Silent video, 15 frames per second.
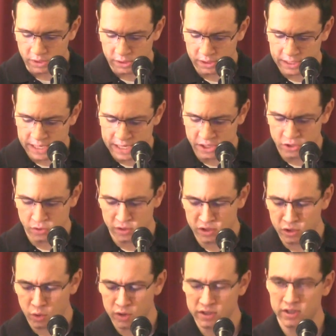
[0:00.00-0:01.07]
The key to
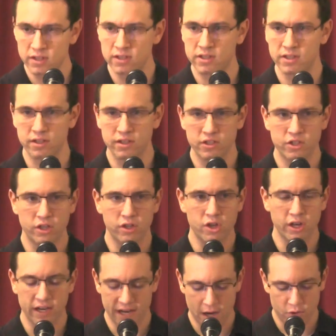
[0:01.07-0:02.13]
endurance is to, to
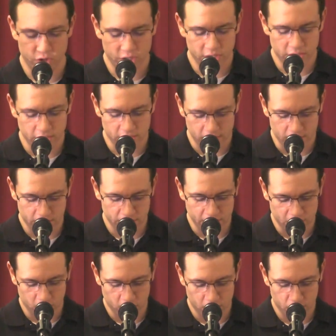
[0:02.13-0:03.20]
look at how Jesus lived.
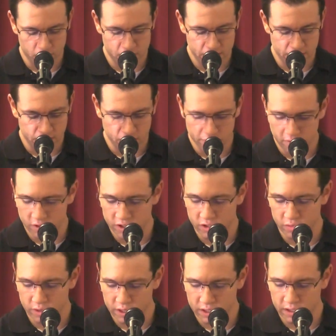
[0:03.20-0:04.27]
That's what I'm reading here in verse
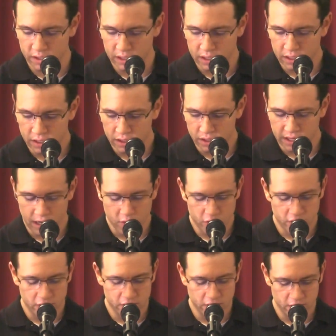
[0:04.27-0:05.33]
3. Look at how
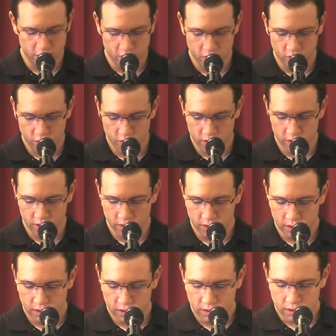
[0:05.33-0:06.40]
Jesus endured.
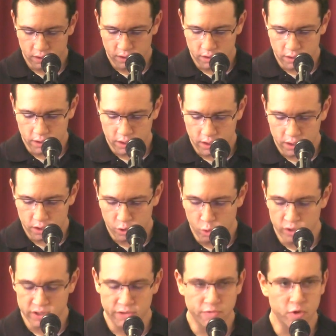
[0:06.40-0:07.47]
Uh, who
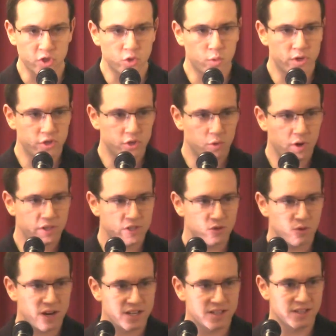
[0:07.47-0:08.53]
was the first one to run
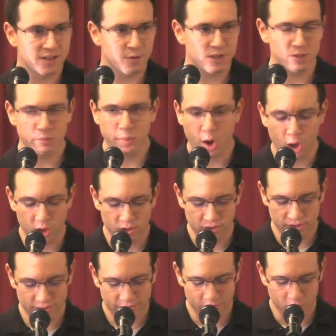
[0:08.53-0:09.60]
this race? It wasn't
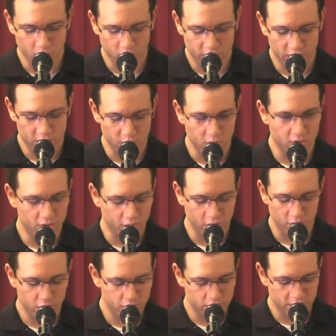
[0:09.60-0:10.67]
Paul who wrote these words,
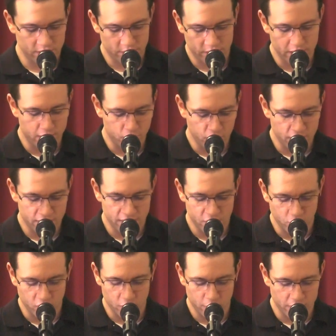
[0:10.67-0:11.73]
or he didn't write
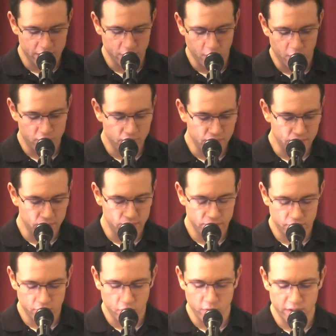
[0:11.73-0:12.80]
these words, but he wrote
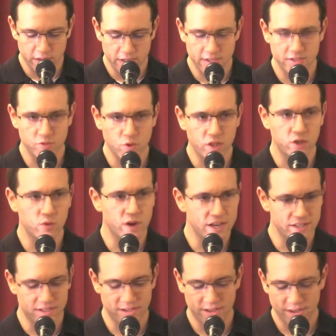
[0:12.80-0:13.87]
in Corinthians, run the
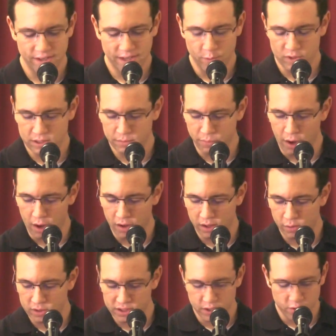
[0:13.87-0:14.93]
race. It wasn't
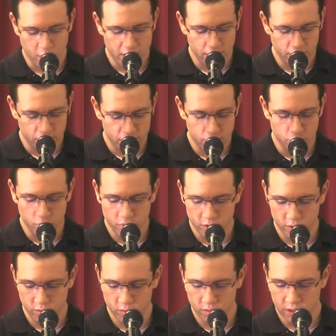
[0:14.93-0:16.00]
Paul, it wasn't the writer of
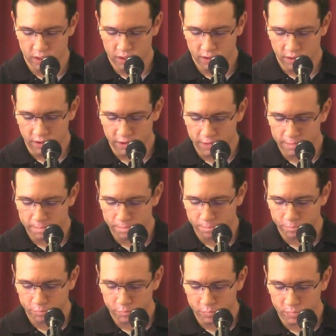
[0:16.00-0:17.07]
Hebrews who um,
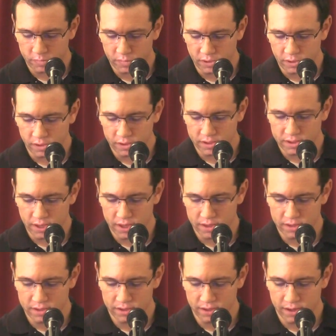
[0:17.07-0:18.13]

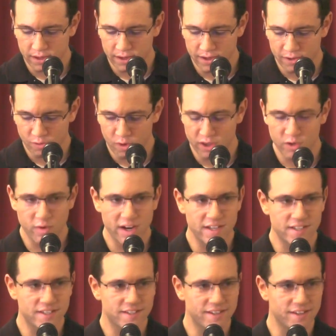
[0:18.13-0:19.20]
said, uh, run the
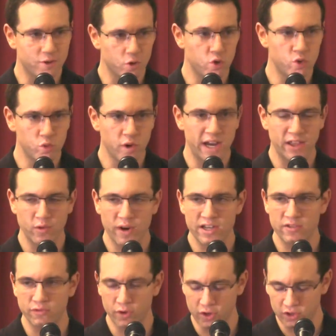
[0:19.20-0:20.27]
race, or who ran the
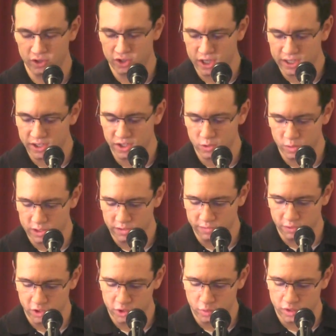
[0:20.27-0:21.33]
race first. Jesus was the
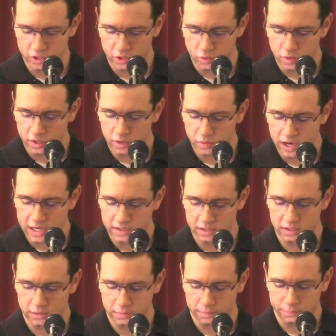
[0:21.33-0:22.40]
first one to run the
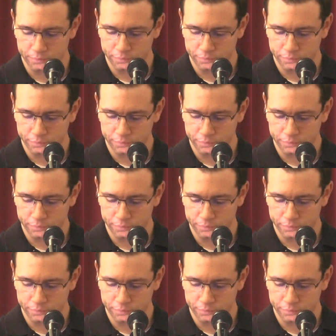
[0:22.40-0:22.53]
race.